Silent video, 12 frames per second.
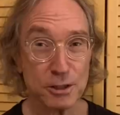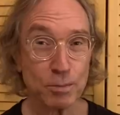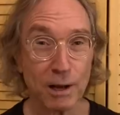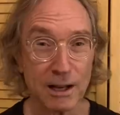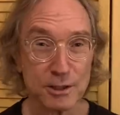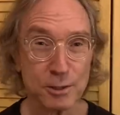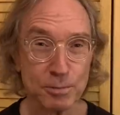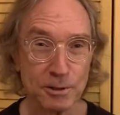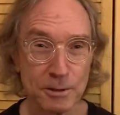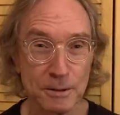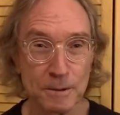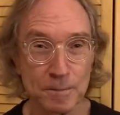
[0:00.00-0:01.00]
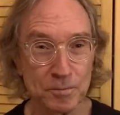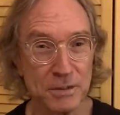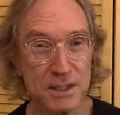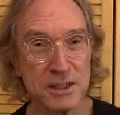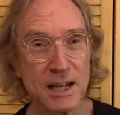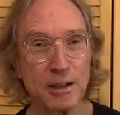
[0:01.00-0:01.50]
possible the
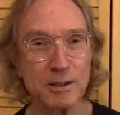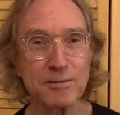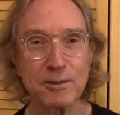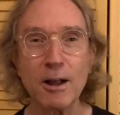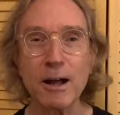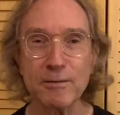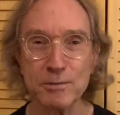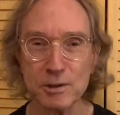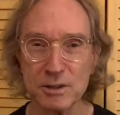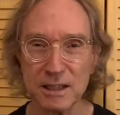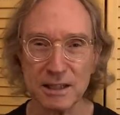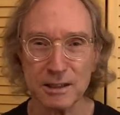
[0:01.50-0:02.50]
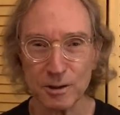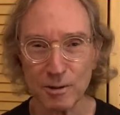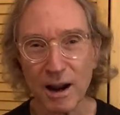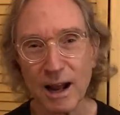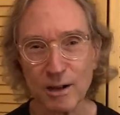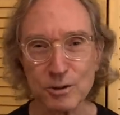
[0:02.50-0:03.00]
sound of live music in your
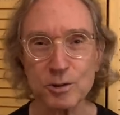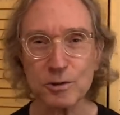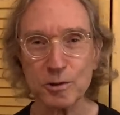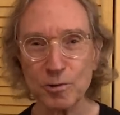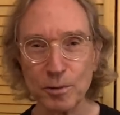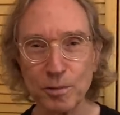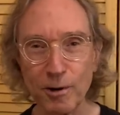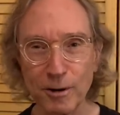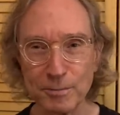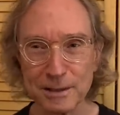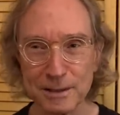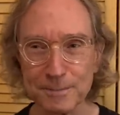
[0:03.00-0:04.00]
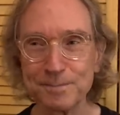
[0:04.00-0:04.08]
house or your apartment.